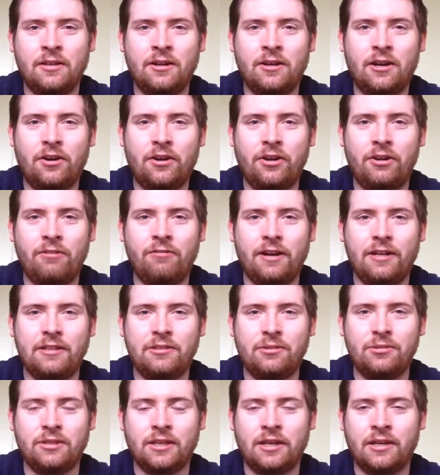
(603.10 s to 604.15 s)
Harley Race,
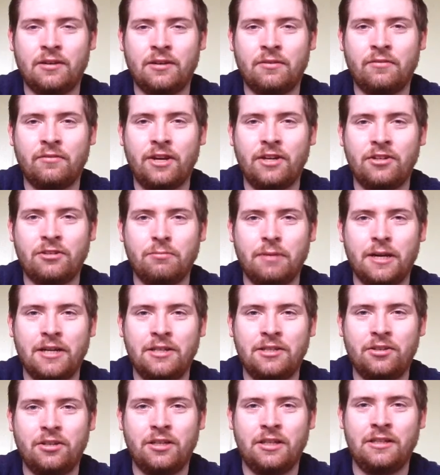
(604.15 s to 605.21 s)
who's like Vader's
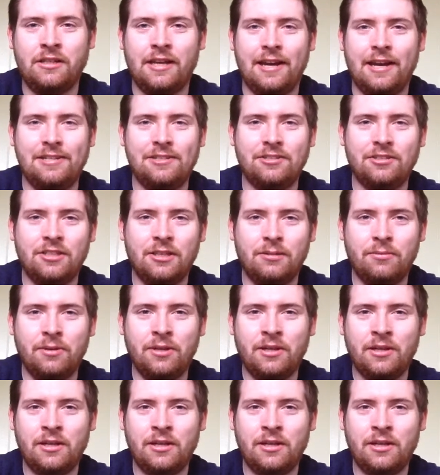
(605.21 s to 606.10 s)
manager, he tasers him,